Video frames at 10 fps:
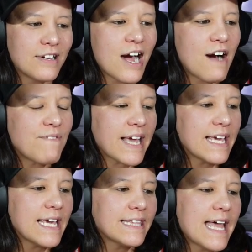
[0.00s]
No, if I
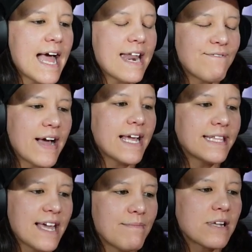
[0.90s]
can get that, if I can
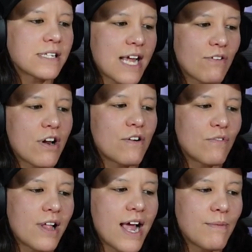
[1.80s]
get that Mustang running
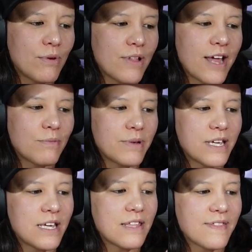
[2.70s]
reliable, that'll
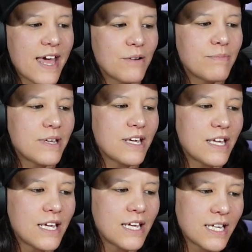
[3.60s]
be that'll
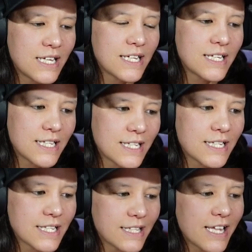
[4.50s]
be
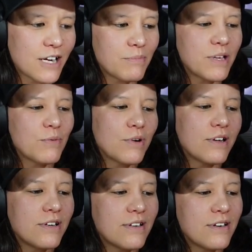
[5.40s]
that'll be
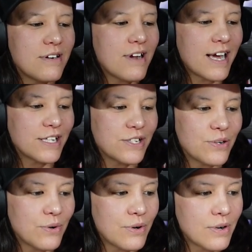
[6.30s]
what I
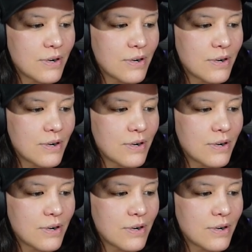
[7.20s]
do.